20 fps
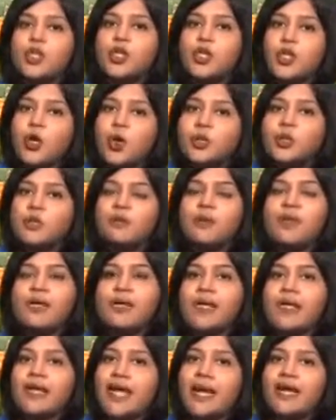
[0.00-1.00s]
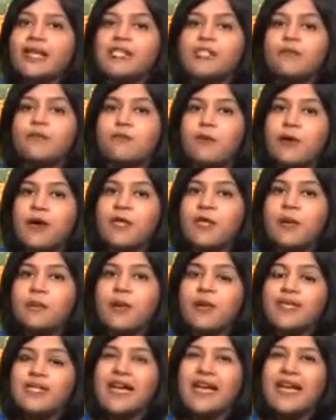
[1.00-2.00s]
not be collected further.
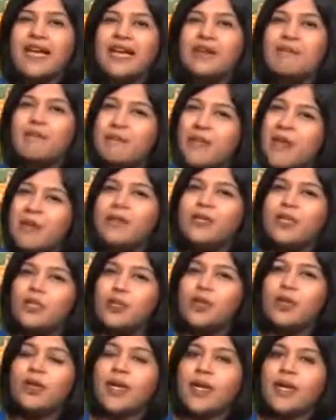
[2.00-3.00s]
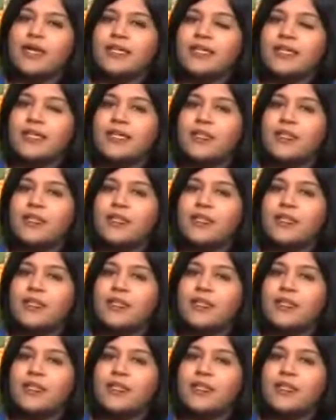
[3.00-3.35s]
But it may be too late.